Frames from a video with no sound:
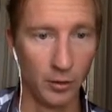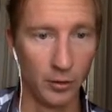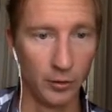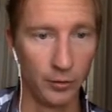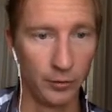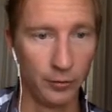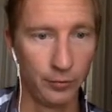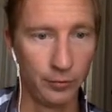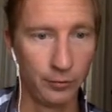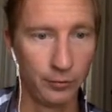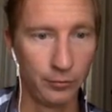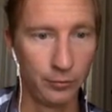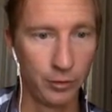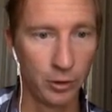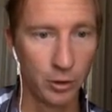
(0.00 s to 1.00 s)

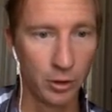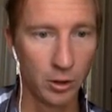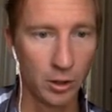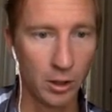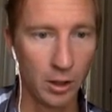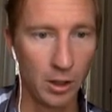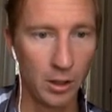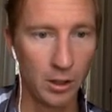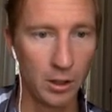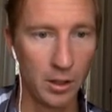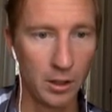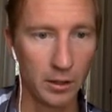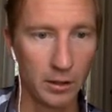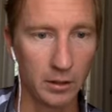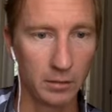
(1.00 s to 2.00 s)

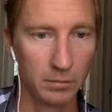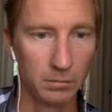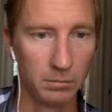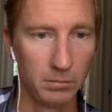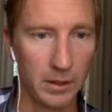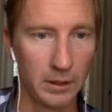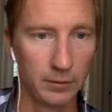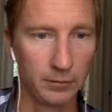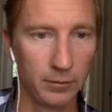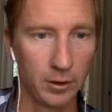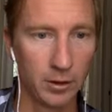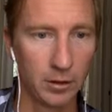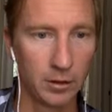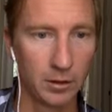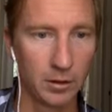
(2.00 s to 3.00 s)
Volcanic make
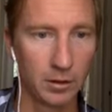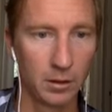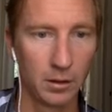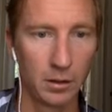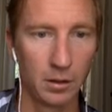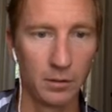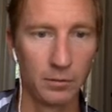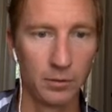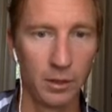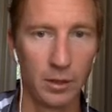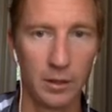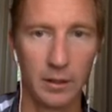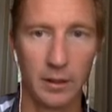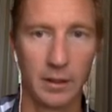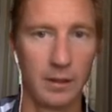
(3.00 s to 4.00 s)

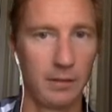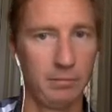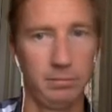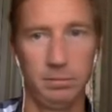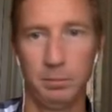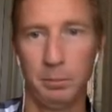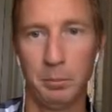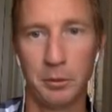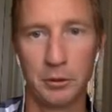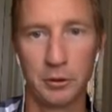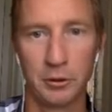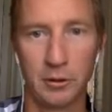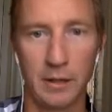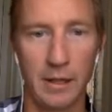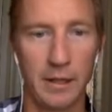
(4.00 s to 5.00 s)
volcanic. I
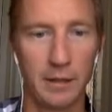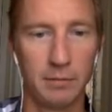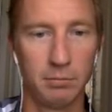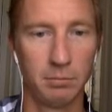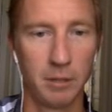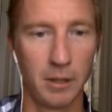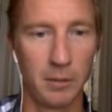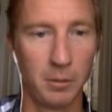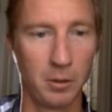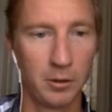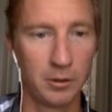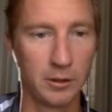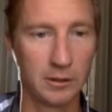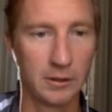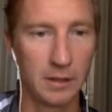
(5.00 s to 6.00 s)
butchered that. I'm, um, I
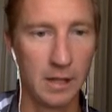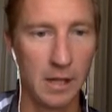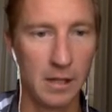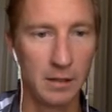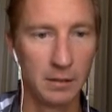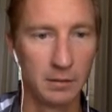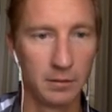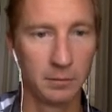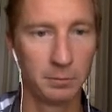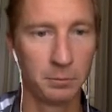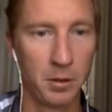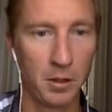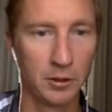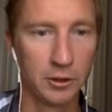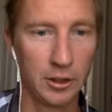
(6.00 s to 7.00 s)
apologize to that.
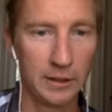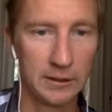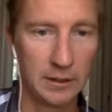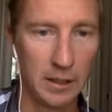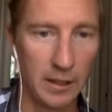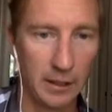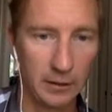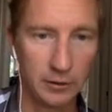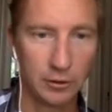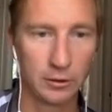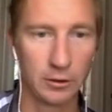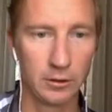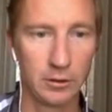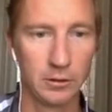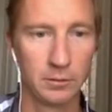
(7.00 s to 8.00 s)
Apologize to that,
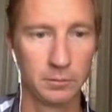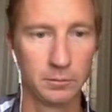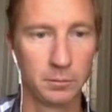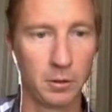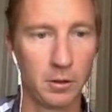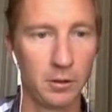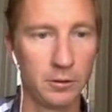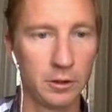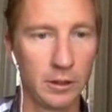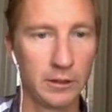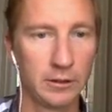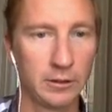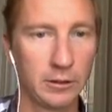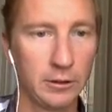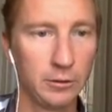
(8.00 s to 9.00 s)
sir.
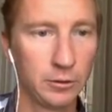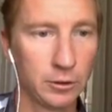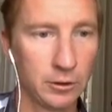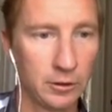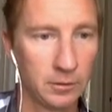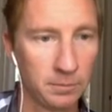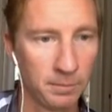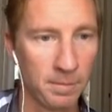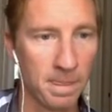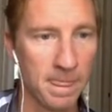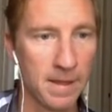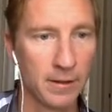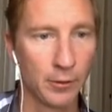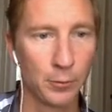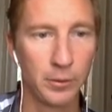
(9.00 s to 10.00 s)
Apologize to you, sir.
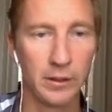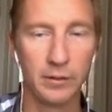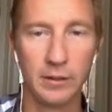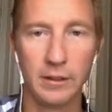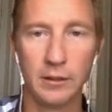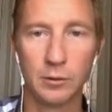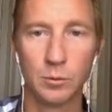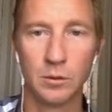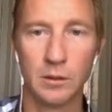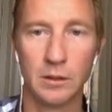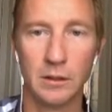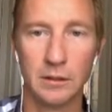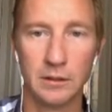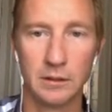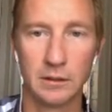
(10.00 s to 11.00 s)
Three of these
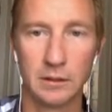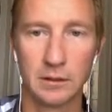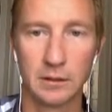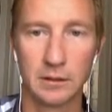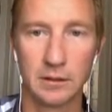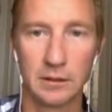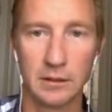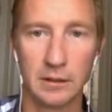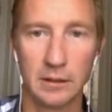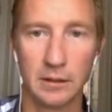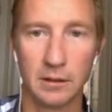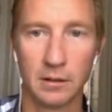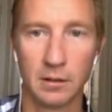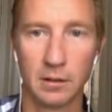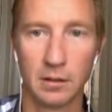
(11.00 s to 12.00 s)
ones. Let's
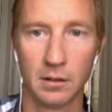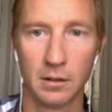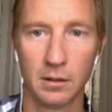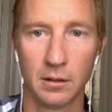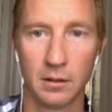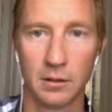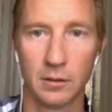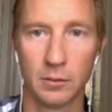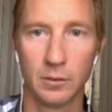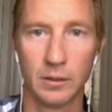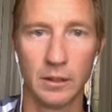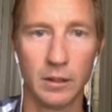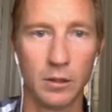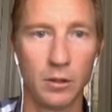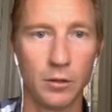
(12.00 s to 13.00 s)
see. we
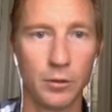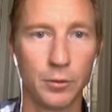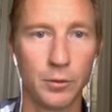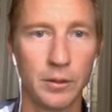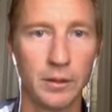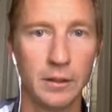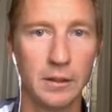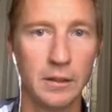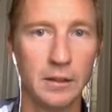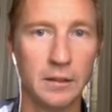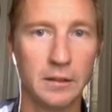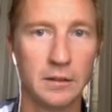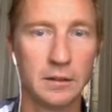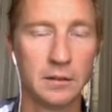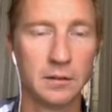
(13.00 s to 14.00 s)
get all three of
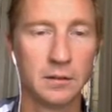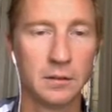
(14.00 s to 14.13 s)
these.